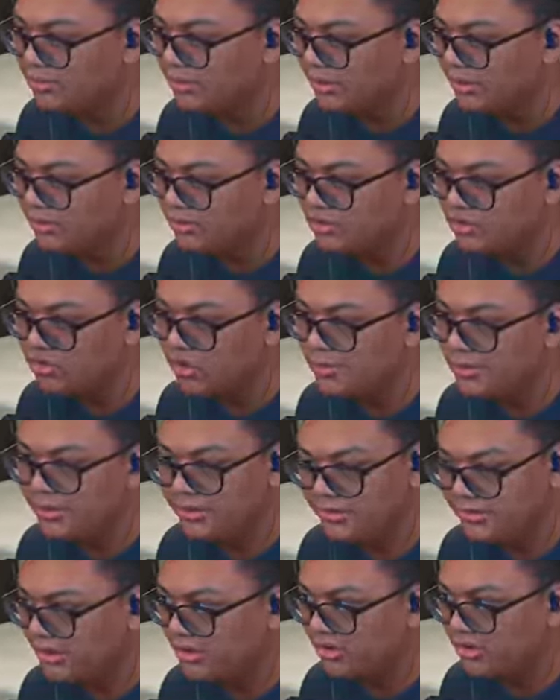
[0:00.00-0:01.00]
Like there's so many
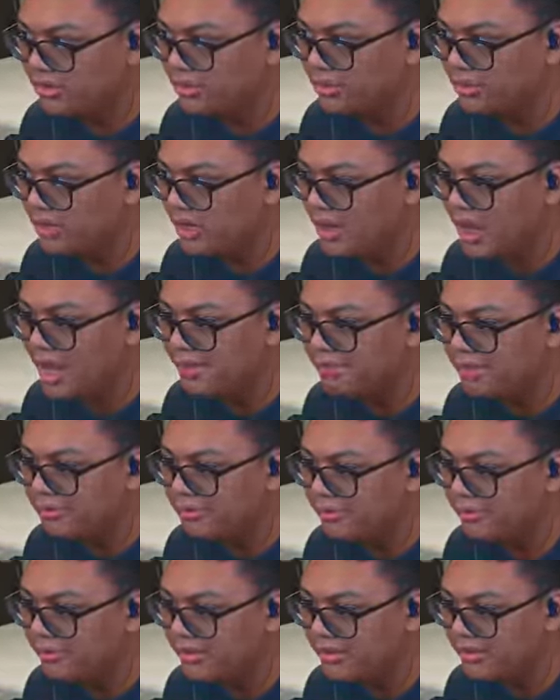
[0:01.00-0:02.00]
things that you can do with the Omni
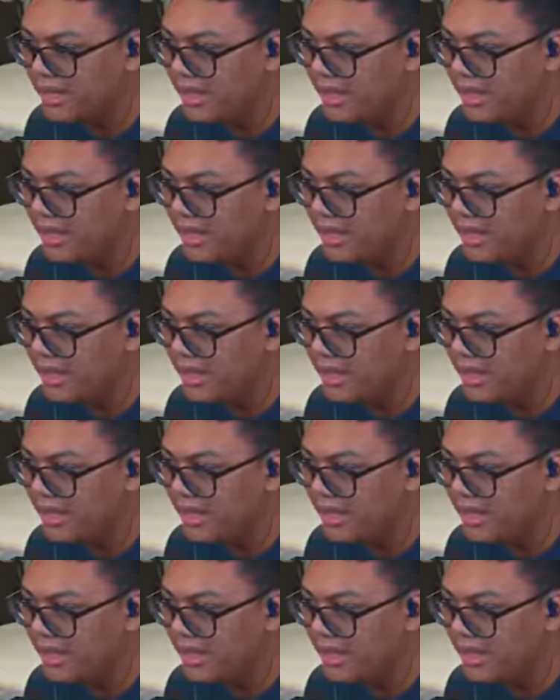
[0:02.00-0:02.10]
movement